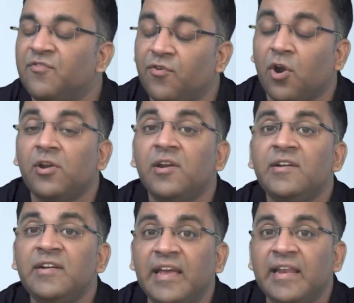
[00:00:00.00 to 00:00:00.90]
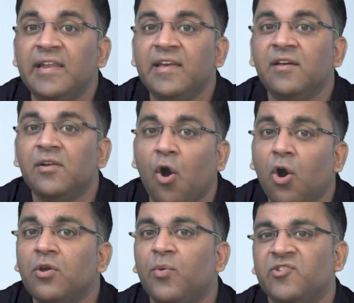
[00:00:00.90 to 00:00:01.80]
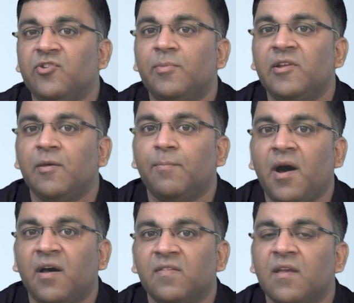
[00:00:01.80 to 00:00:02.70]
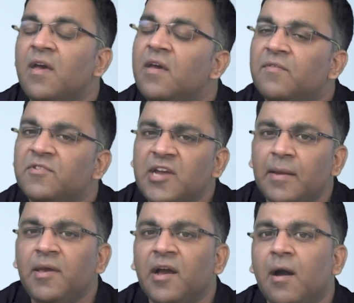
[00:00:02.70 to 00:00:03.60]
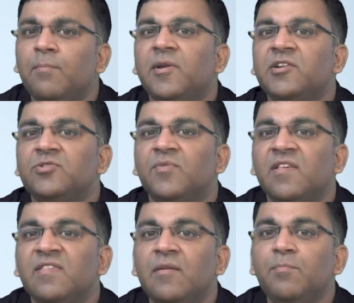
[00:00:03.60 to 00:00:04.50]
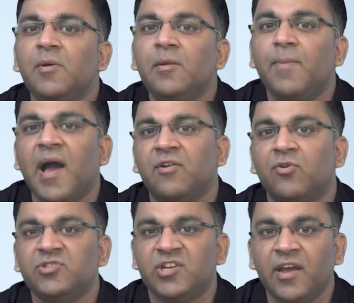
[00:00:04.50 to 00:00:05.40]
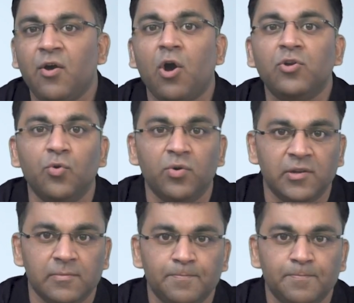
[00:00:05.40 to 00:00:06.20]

fraudulent, illegal, or questionable in the past, which can be accomplished with a simple background check on Google.